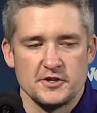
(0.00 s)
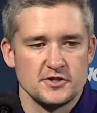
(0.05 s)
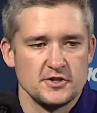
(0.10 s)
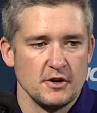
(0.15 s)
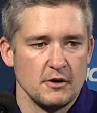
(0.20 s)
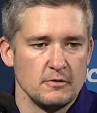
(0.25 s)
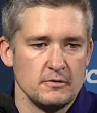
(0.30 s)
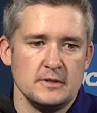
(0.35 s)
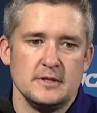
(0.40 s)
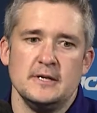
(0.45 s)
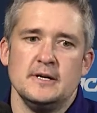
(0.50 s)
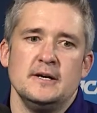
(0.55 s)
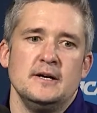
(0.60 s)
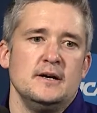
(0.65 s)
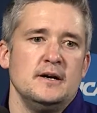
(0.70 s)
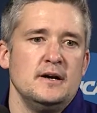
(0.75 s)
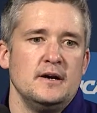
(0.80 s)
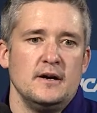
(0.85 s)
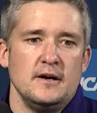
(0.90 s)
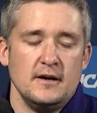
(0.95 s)
So
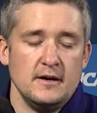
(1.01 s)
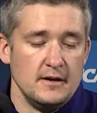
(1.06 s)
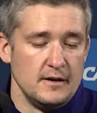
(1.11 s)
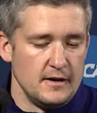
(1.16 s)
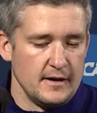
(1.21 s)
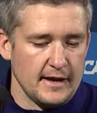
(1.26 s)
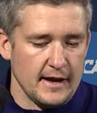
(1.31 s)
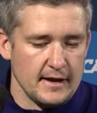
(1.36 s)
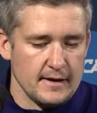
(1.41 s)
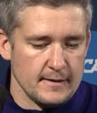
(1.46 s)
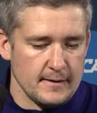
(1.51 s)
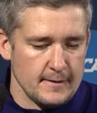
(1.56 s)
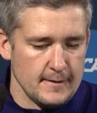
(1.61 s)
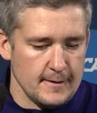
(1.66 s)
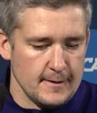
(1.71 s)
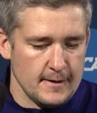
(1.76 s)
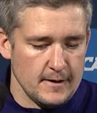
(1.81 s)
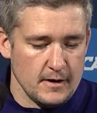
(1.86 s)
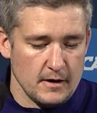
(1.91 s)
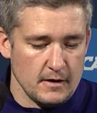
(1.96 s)
again,
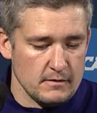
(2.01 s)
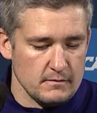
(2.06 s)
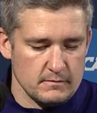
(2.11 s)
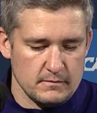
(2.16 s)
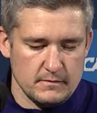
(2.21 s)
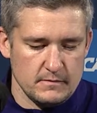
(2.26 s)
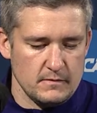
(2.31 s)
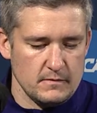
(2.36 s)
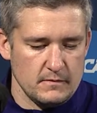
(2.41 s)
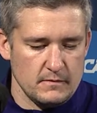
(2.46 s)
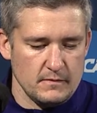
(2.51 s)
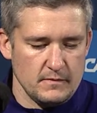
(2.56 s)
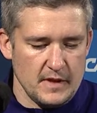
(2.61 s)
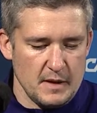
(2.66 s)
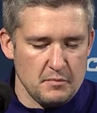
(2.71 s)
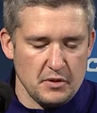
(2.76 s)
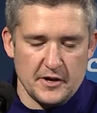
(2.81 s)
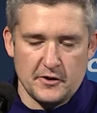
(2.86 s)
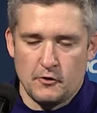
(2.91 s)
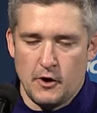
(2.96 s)
uh, they
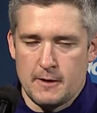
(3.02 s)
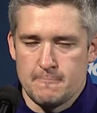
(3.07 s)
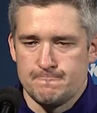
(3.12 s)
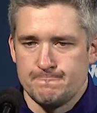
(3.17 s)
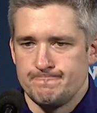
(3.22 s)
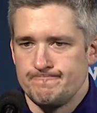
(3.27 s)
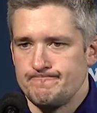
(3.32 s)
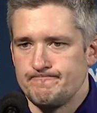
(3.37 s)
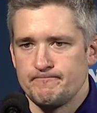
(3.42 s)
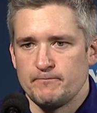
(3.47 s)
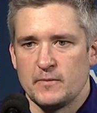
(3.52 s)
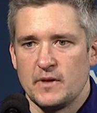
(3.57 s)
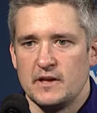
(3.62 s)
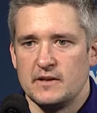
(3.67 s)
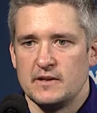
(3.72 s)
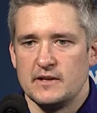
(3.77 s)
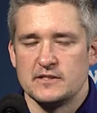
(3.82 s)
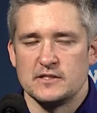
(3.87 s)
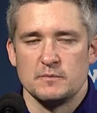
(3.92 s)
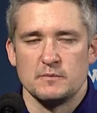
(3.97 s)
played great,
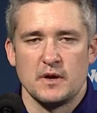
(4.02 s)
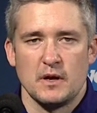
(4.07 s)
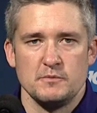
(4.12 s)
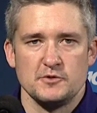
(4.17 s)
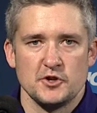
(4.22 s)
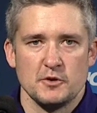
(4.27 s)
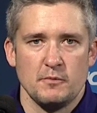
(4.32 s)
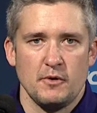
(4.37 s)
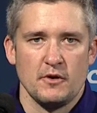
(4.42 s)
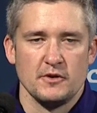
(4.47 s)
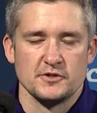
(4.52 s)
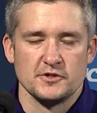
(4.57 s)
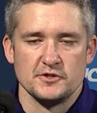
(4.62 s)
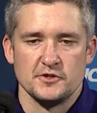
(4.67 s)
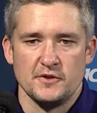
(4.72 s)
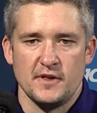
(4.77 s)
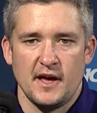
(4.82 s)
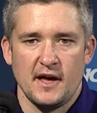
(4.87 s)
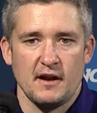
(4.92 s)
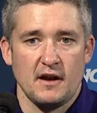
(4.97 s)
and, and, sometimes your opponents will
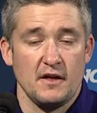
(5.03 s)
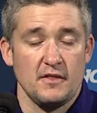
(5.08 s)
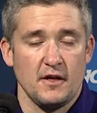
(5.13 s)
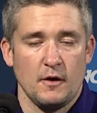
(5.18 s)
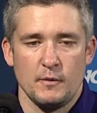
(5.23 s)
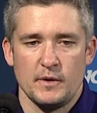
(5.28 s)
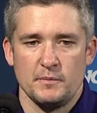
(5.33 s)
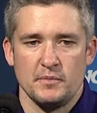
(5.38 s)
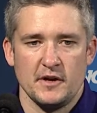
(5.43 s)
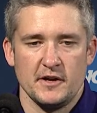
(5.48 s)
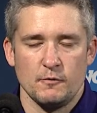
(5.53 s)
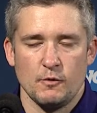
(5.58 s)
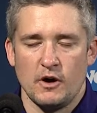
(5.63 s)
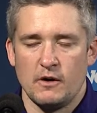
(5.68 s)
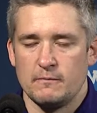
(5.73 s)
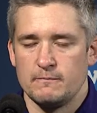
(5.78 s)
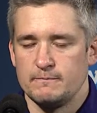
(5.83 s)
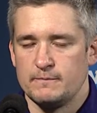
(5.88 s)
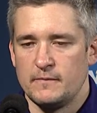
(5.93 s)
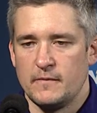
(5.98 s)
do that. I thought we played
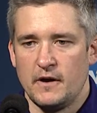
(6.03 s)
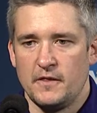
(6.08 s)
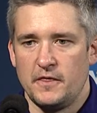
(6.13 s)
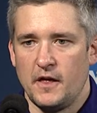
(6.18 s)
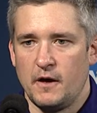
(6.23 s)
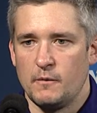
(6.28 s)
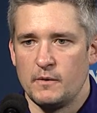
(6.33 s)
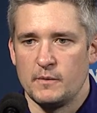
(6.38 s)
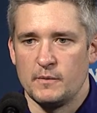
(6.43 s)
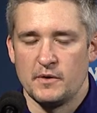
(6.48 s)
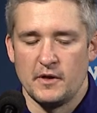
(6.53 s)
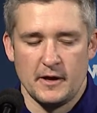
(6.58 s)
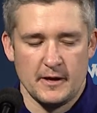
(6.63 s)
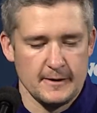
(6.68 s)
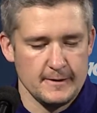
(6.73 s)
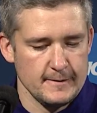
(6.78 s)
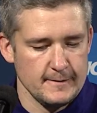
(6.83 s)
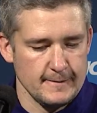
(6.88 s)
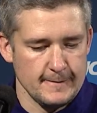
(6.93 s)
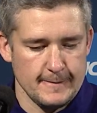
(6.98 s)
well. I thought we
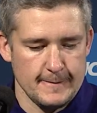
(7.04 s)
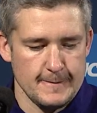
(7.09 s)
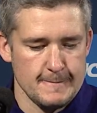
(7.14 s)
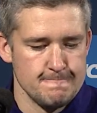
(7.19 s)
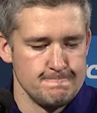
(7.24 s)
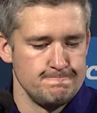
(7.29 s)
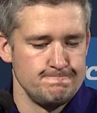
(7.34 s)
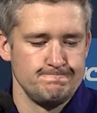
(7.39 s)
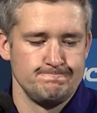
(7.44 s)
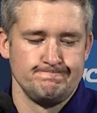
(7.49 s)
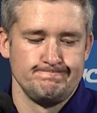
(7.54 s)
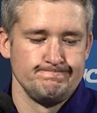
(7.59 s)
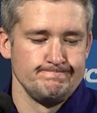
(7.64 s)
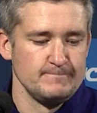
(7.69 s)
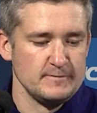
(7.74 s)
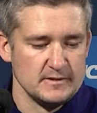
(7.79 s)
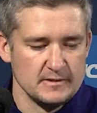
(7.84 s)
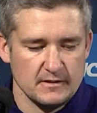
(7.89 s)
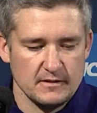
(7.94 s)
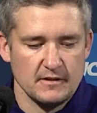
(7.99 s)
played, um,
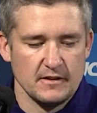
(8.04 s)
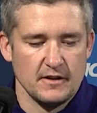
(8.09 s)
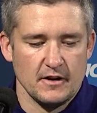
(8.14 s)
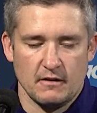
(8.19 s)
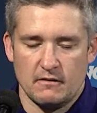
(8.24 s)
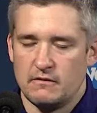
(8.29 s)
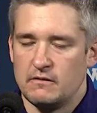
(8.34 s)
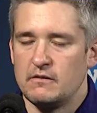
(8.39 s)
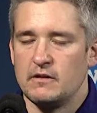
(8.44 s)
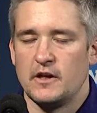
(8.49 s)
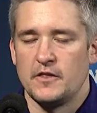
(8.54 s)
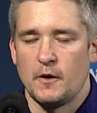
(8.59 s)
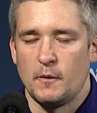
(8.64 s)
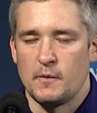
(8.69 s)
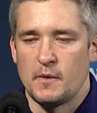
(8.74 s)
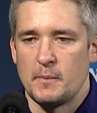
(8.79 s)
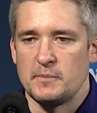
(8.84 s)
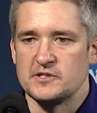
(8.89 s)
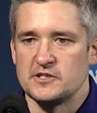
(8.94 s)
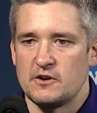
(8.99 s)
you know, I thought we
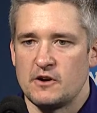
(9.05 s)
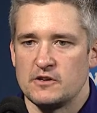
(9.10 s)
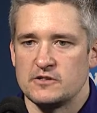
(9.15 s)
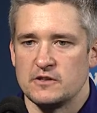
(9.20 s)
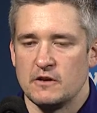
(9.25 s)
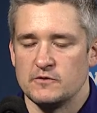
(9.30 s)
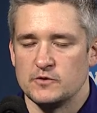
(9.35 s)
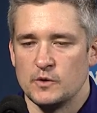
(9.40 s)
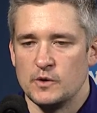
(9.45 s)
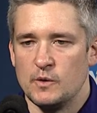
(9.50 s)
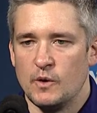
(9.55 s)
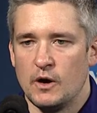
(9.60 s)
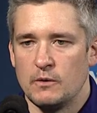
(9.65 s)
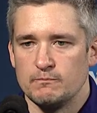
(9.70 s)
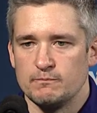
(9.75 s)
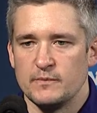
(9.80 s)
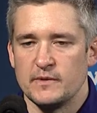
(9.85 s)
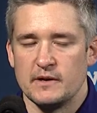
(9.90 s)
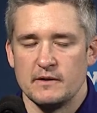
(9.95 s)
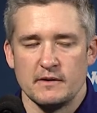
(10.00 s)
represented ourselves really well
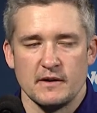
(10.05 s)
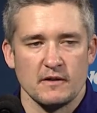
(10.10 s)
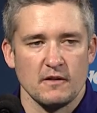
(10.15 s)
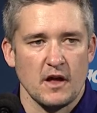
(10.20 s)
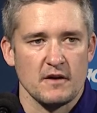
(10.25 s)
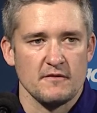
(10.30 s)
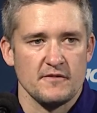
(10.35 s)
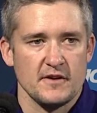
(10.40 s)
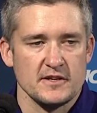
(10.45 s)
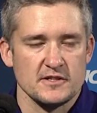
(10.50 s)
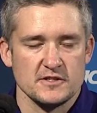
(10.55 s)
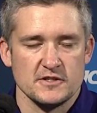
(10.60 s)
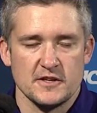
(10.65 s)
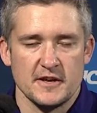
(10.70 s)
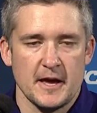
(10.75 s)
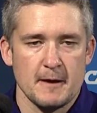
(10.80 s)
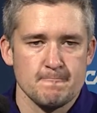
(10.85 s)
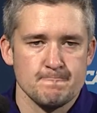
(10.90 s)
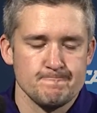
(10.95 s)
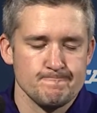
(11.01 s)
in, in a lot of phases of the
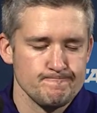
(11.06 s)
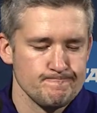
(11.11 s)
game.